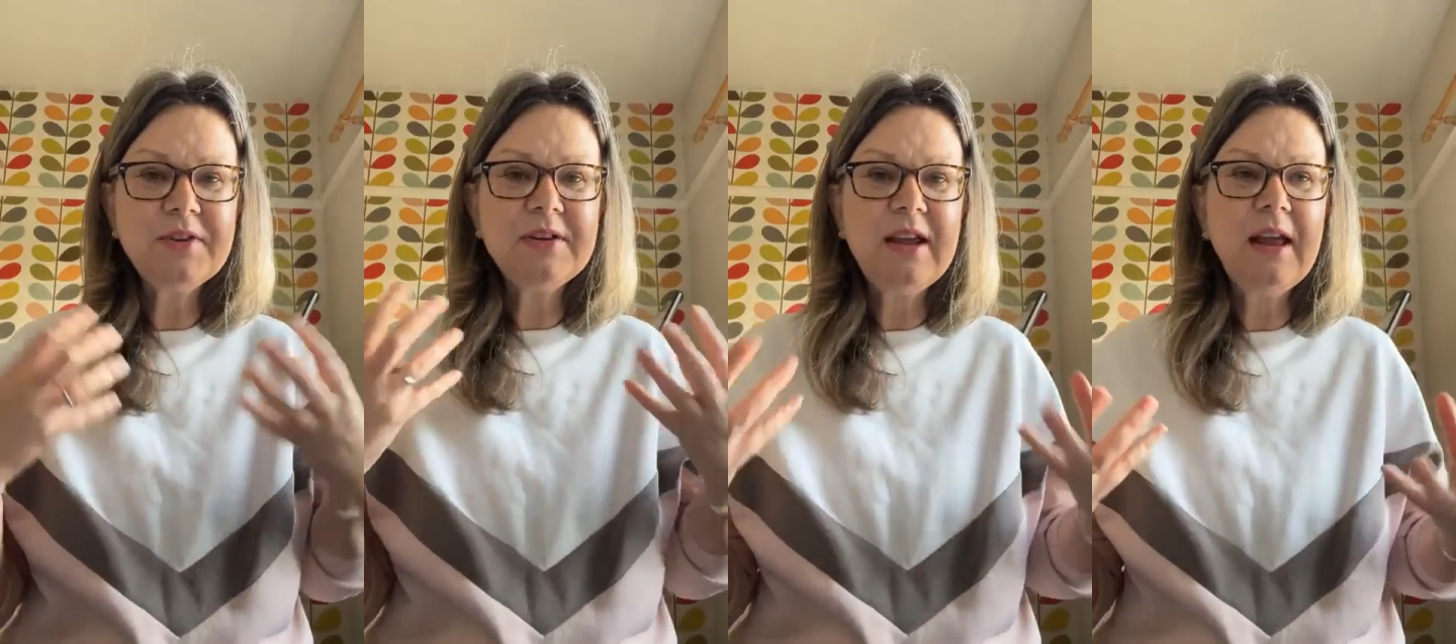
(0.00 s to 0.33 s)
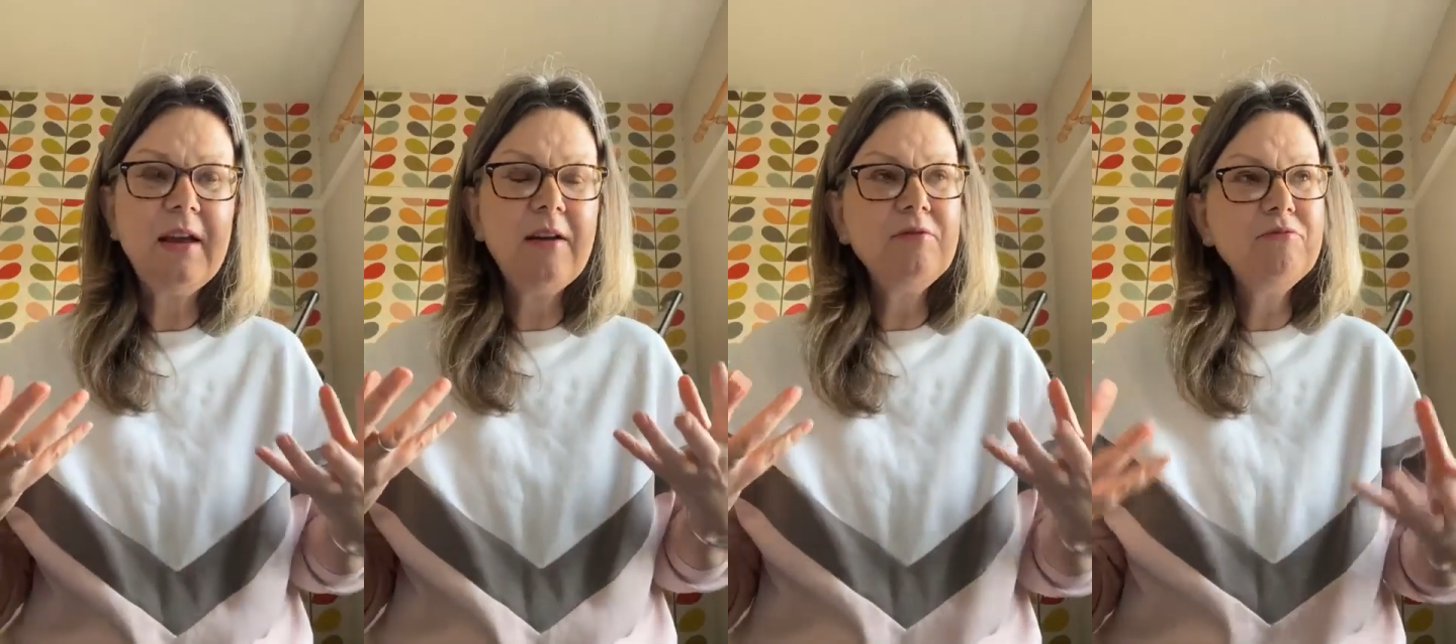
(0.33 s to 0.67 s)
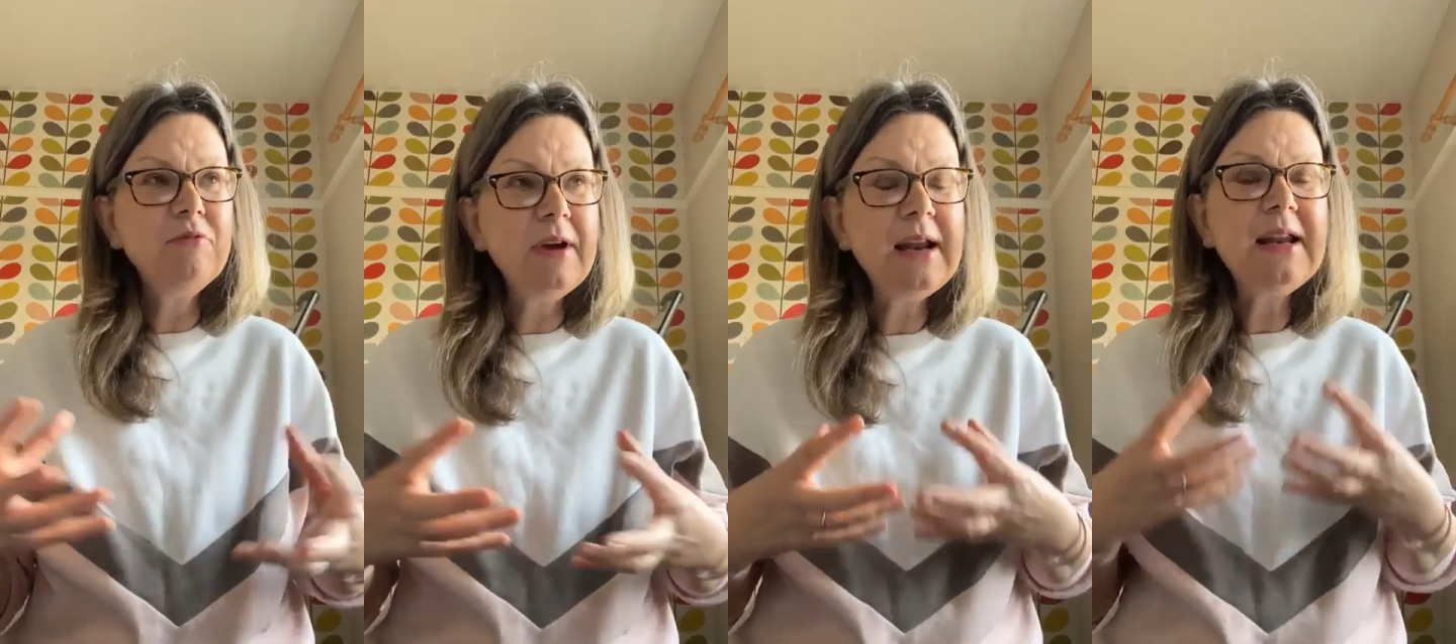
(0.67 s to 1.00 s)
So
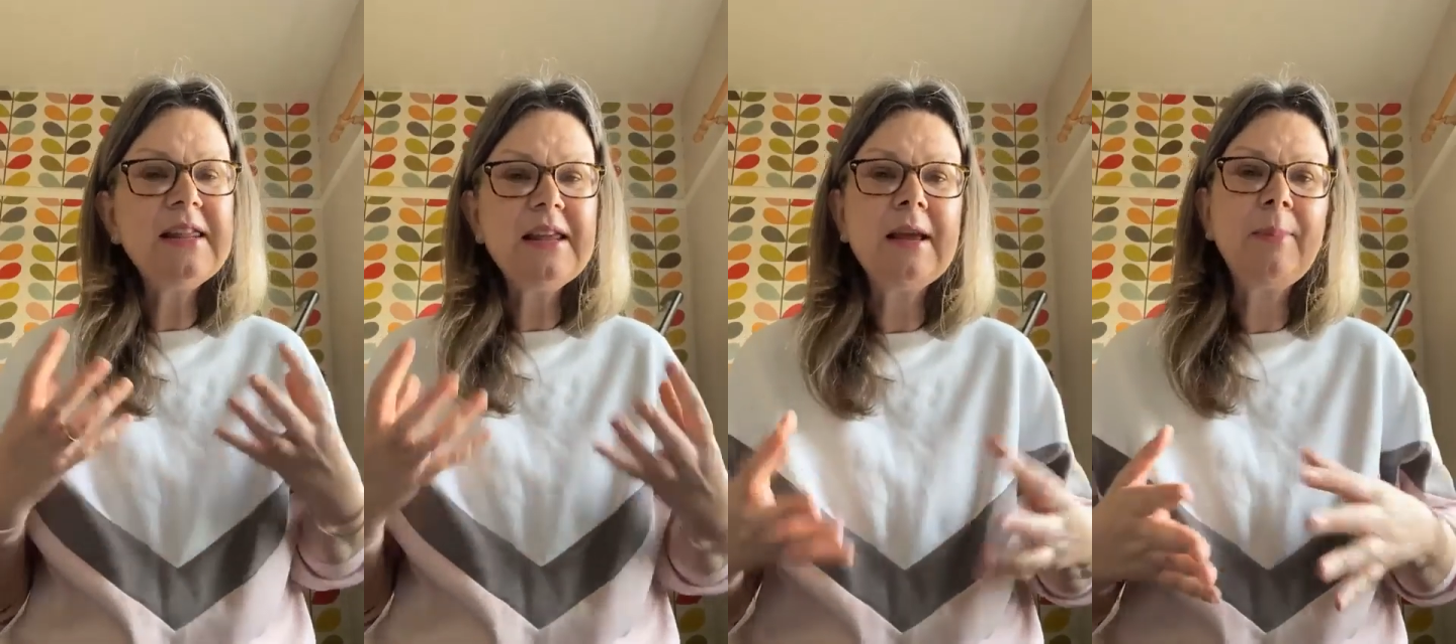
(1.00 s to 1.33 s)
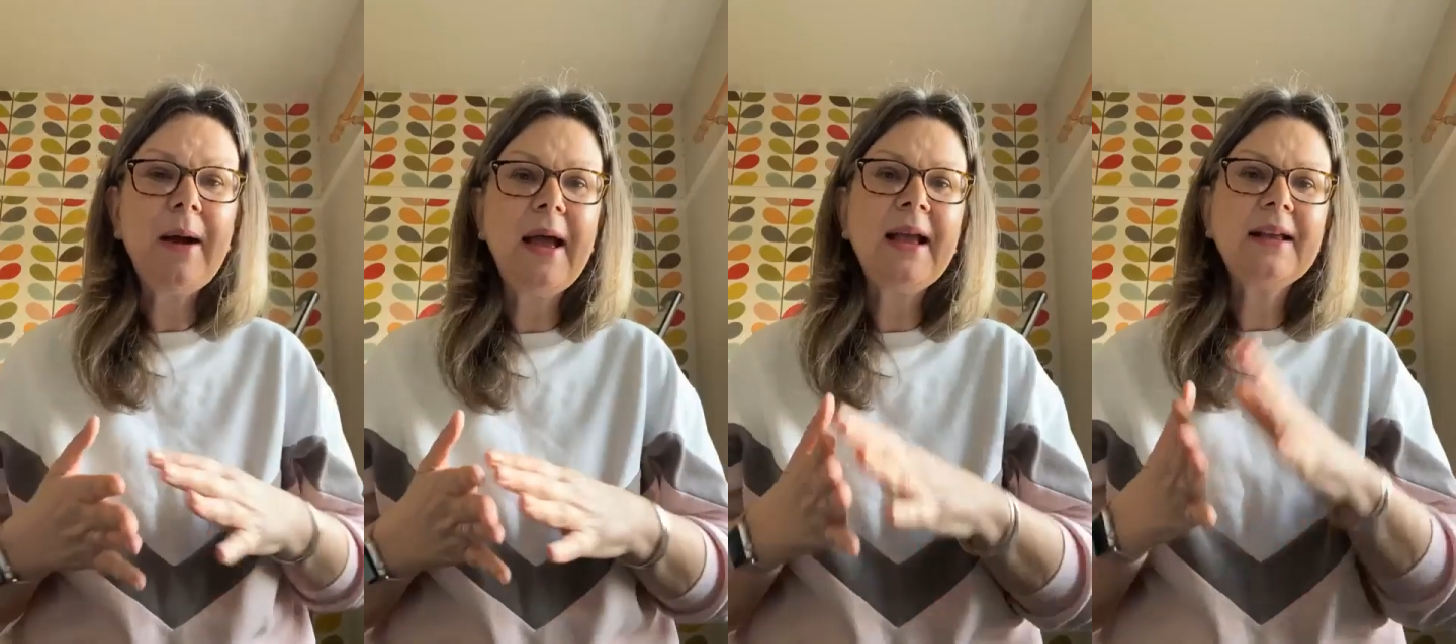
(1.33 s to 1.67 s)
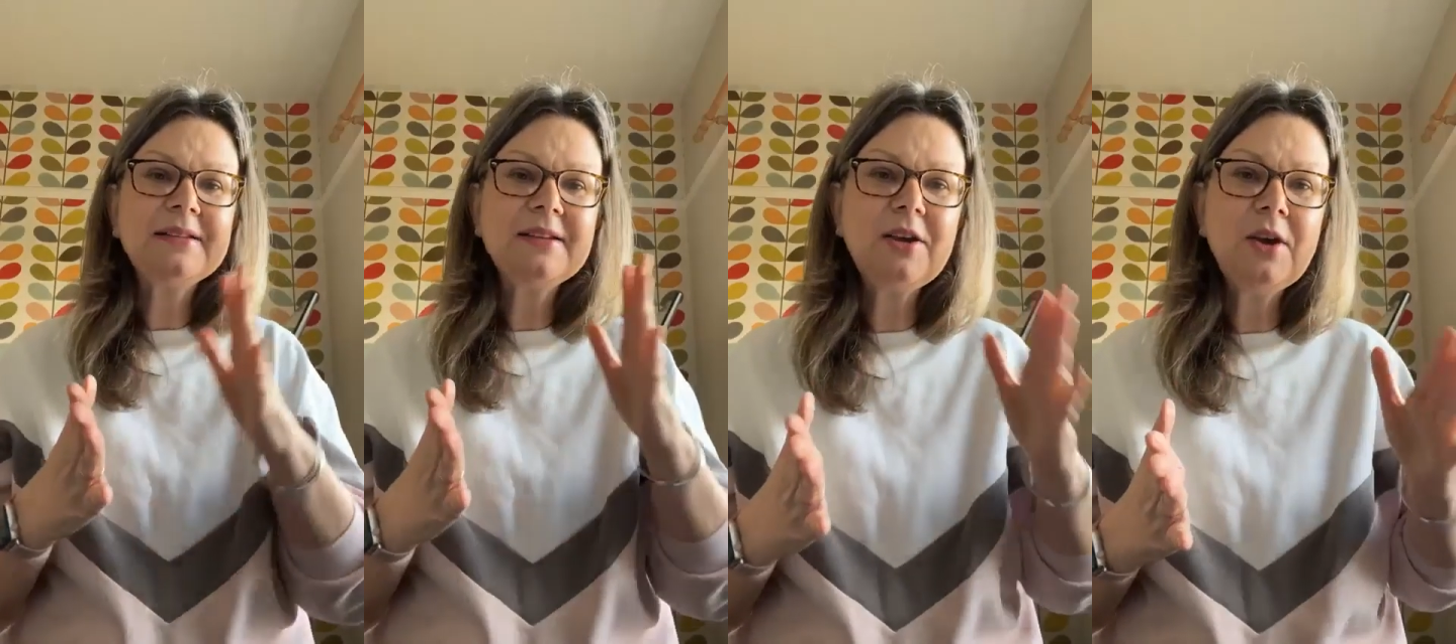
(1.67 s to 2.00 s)
really think about
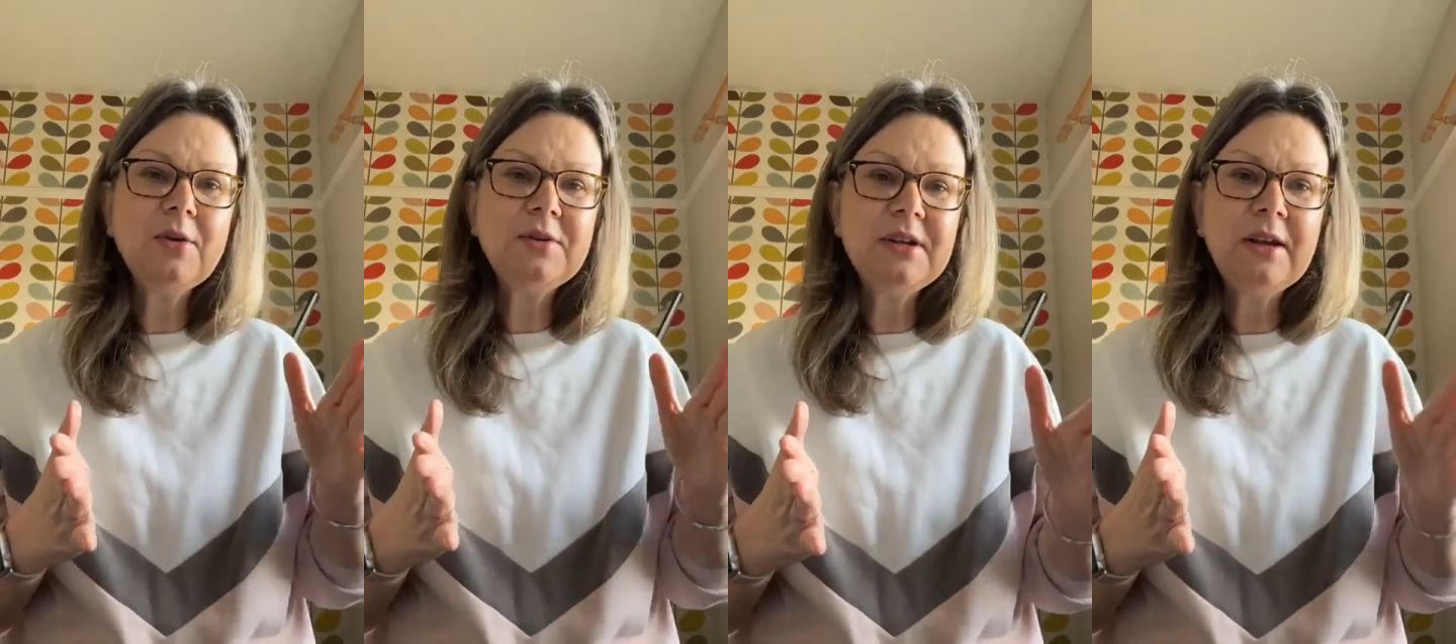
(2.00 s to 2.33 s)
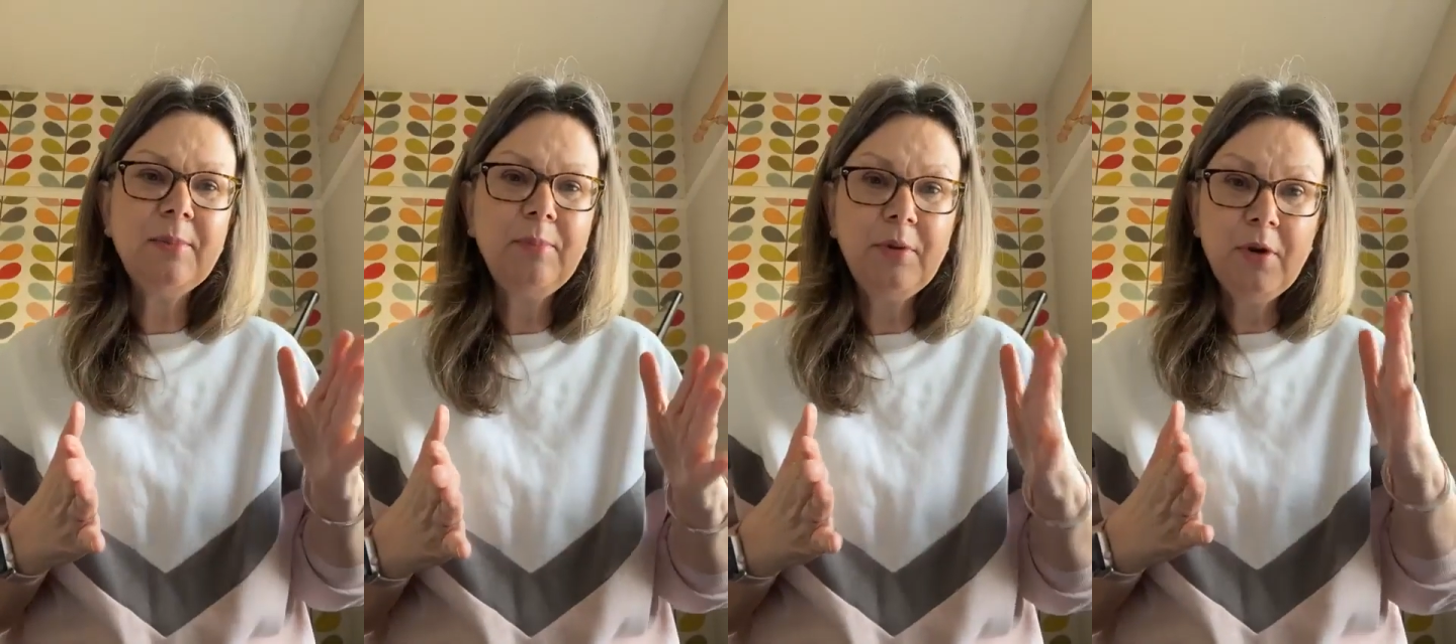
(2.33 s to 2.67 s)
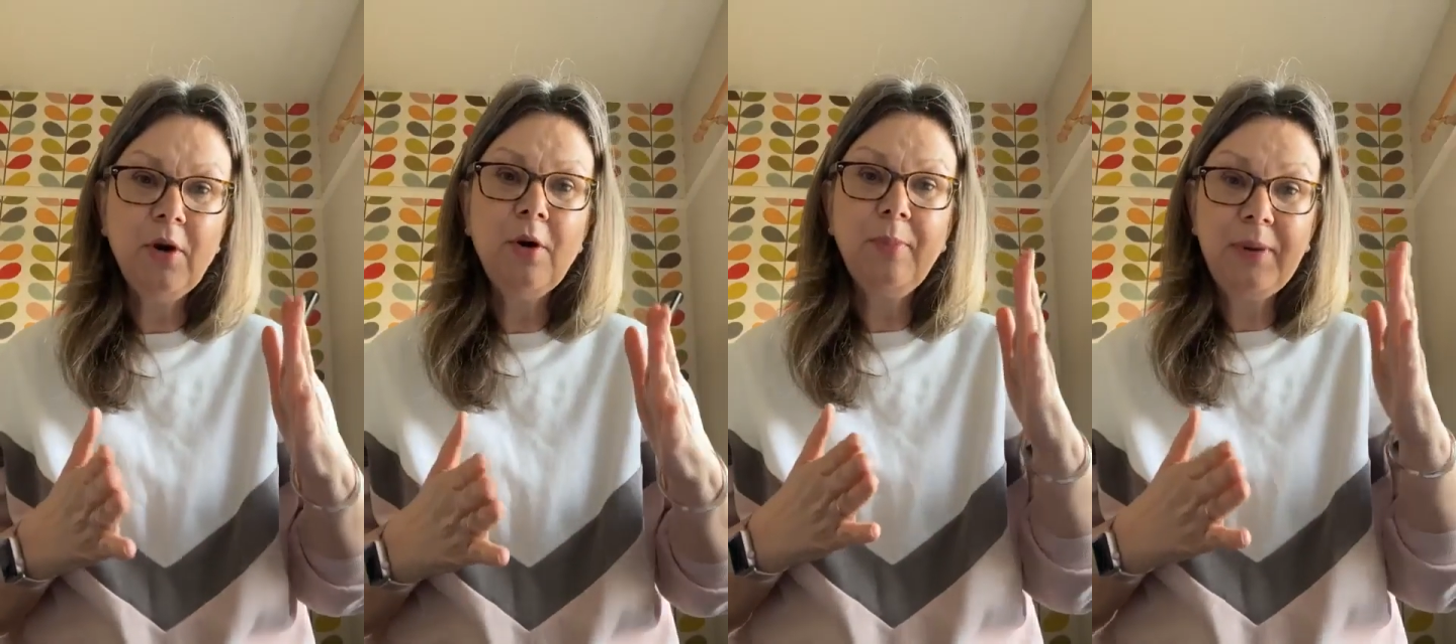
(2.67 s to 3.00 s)
executing
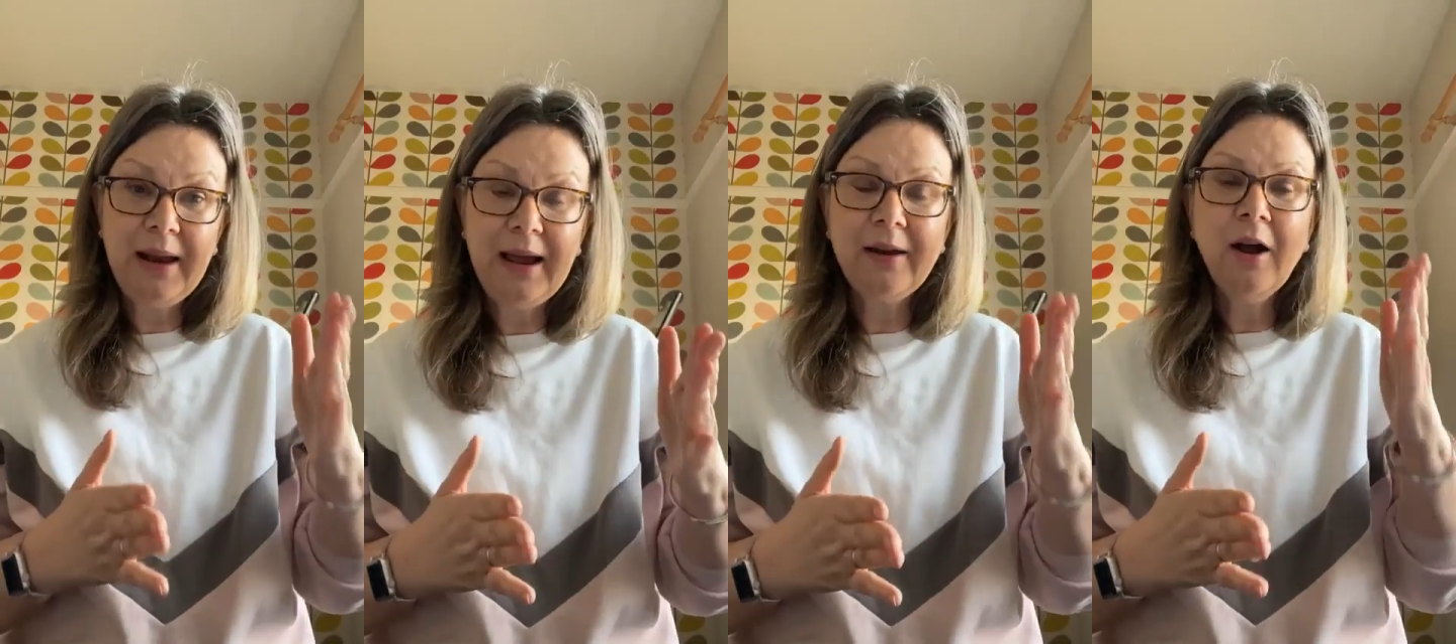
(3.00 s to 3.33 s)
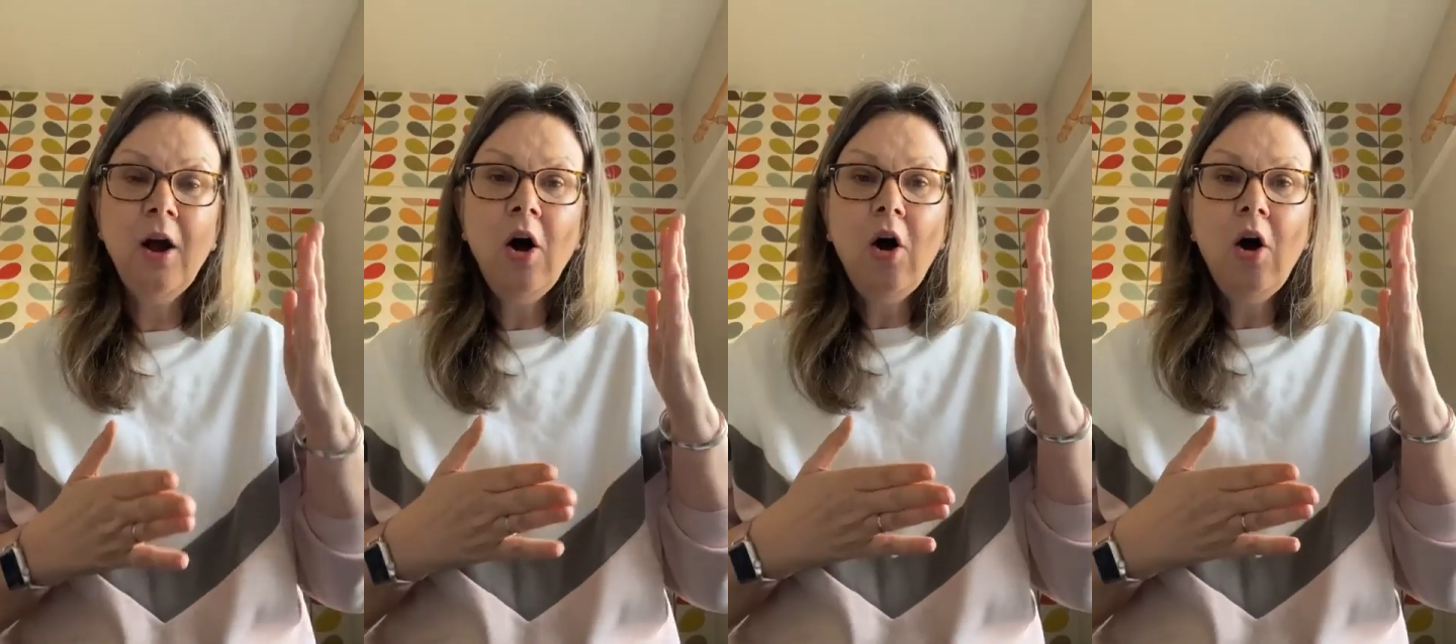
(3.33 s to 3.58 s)
your plan